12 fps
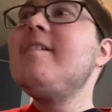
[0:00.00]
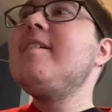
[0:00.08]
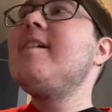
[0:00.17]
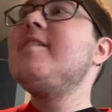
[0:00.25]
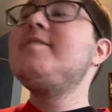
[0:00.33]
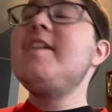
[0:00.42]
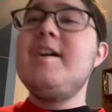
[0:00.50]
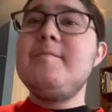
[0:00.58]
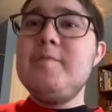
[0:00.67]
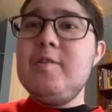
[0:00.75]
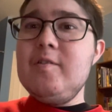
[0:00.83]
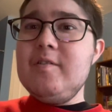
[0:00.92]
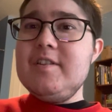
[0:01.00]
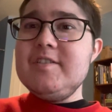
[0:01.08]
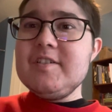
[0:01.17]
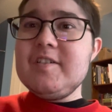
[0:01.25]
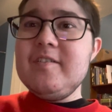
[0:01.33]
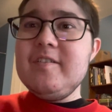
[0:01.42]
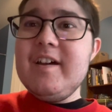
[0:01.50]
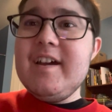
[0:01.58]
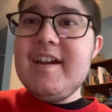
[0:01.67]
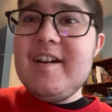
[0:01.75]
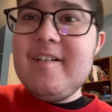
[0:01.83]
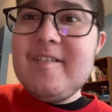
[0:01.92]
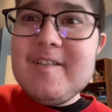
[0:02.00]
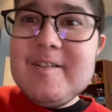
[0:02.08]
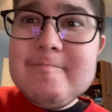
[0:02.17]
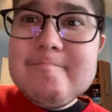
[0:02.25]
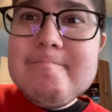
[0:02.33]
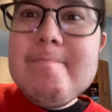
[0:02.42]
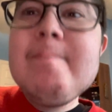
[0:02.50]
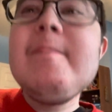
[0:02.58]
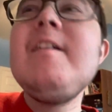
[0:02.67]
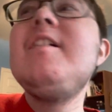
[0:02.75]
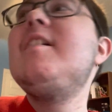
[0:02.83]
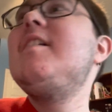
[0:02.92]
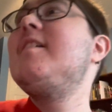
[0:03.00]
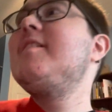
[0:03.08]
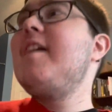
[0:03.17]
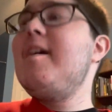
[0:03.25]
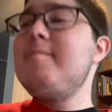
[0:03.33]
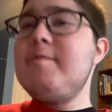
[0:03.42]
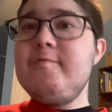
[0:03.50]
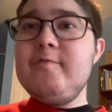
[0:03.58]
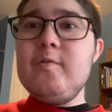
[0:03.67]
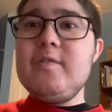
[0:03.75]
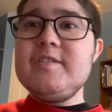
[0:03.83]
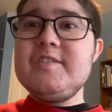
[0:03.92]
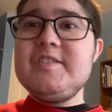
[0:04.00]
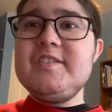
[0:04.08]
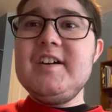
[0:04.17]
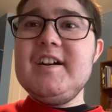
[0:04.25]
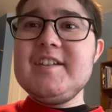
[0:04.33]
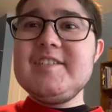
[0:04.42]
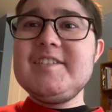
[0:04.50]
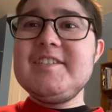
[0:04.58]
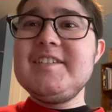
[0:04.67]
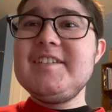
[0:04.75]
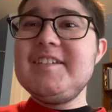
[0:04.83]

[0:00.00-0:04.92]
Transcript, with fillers: yeah, Dan Mullen is a clown. Uh, yeah, I mean, Florida sucks.